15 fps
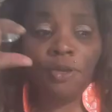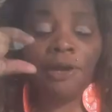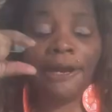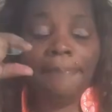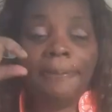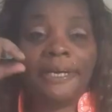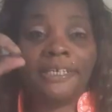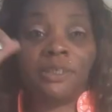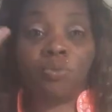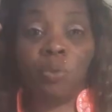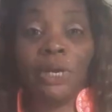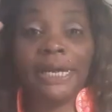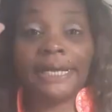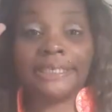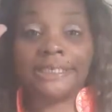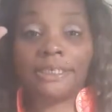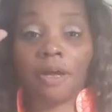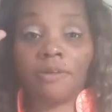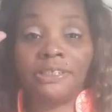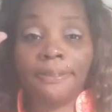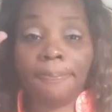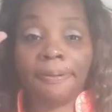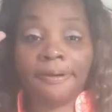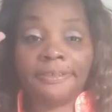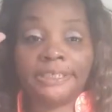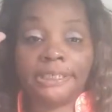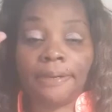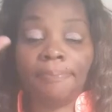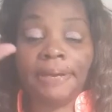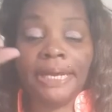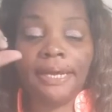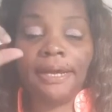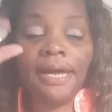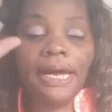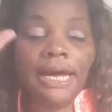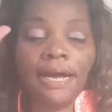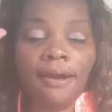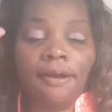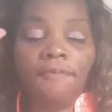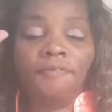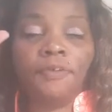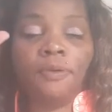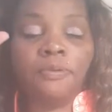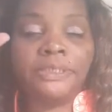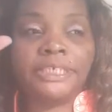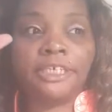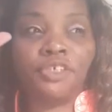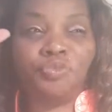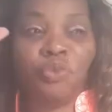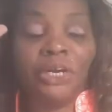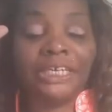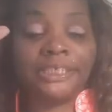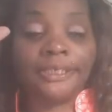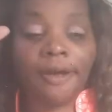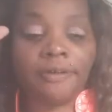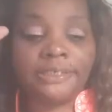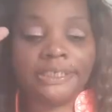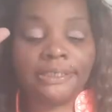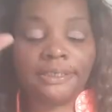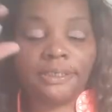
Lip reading: gotta be a sweet and salty person. Me, I love foods that's sweet and salty.